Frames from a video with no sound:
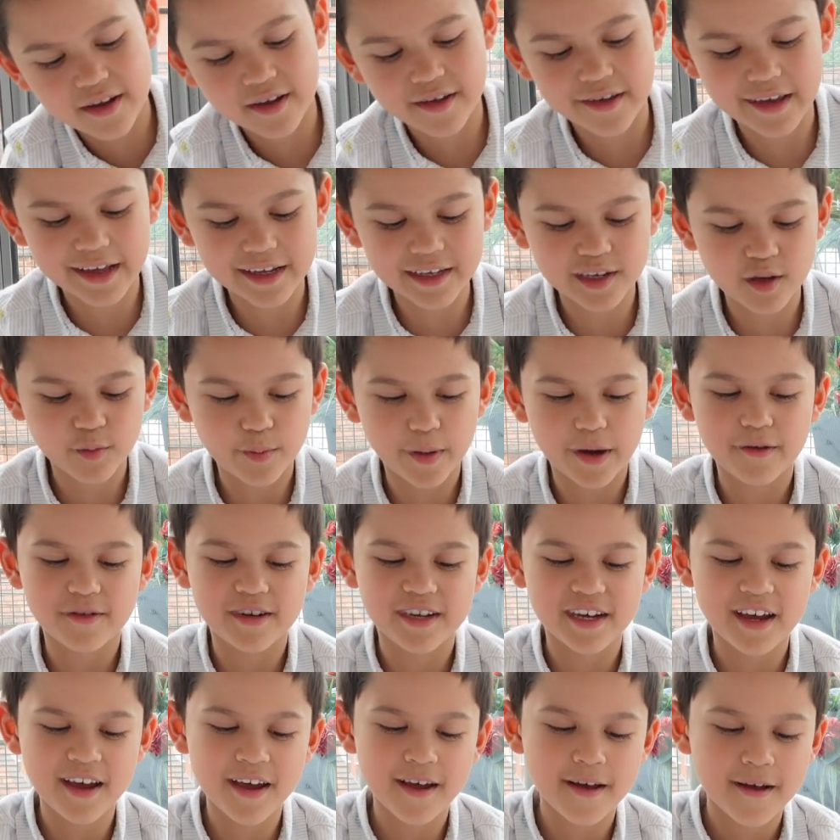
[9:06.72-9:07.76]
that's
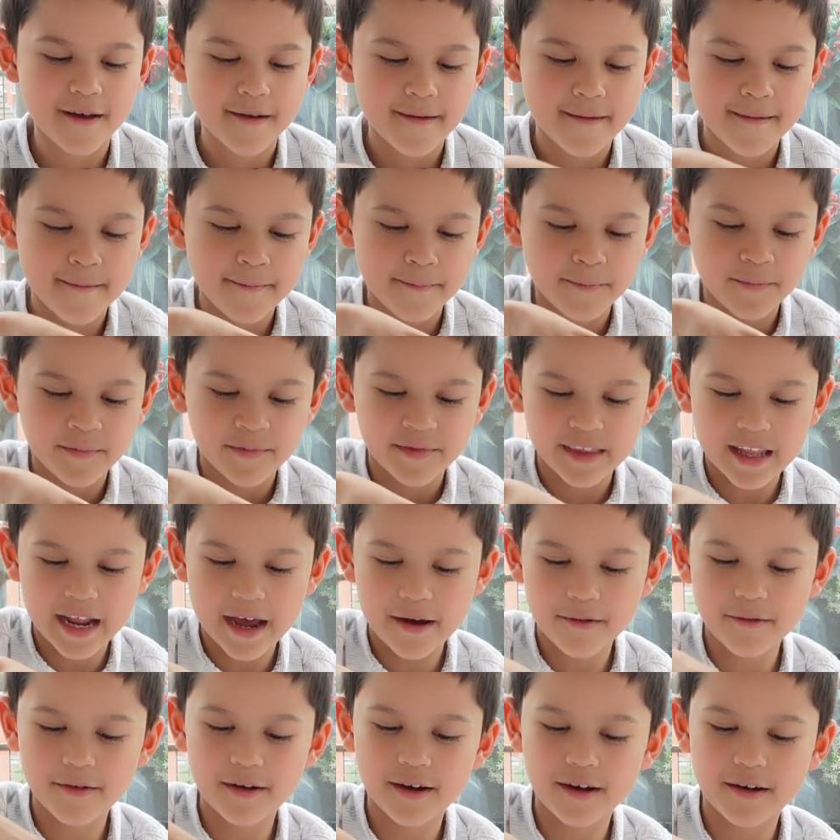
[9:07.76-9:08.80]
about it.
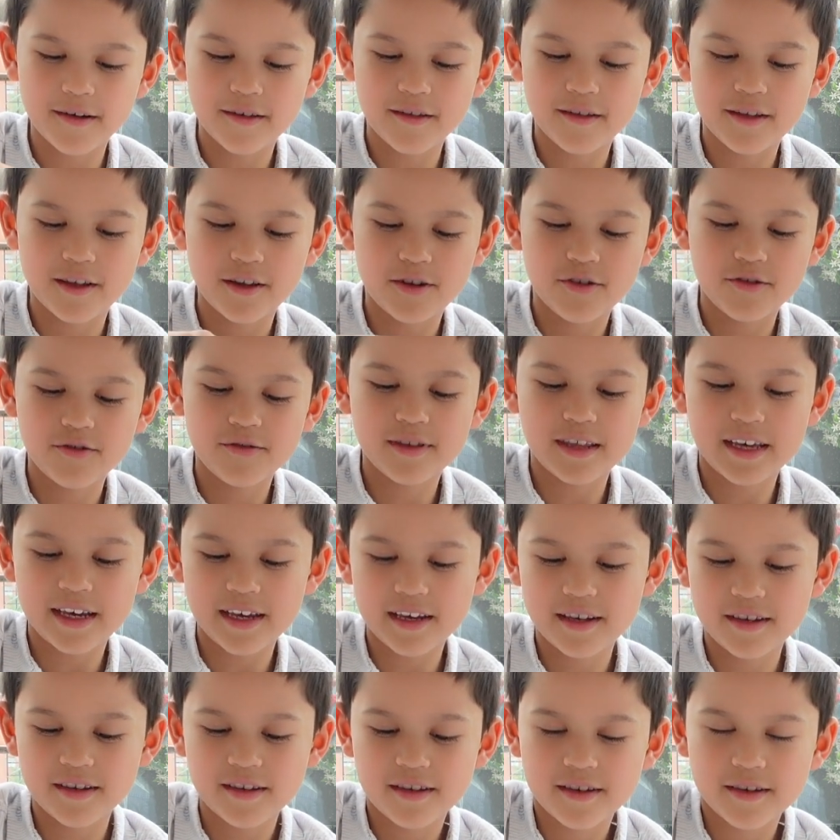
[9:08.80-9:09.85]
Now I'm going to do
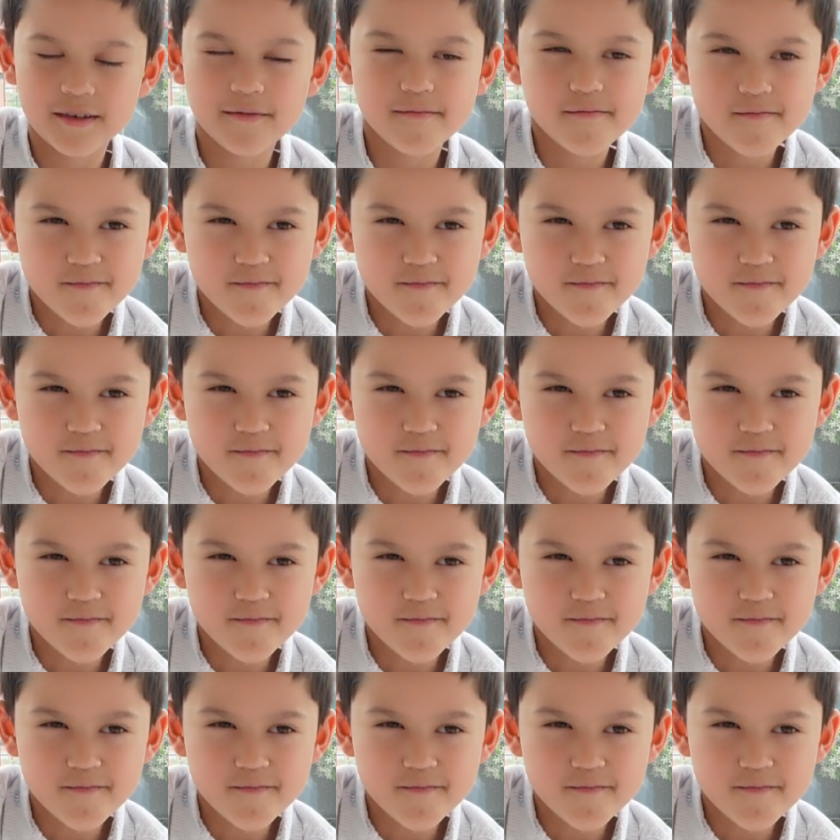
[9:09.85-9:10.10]
this,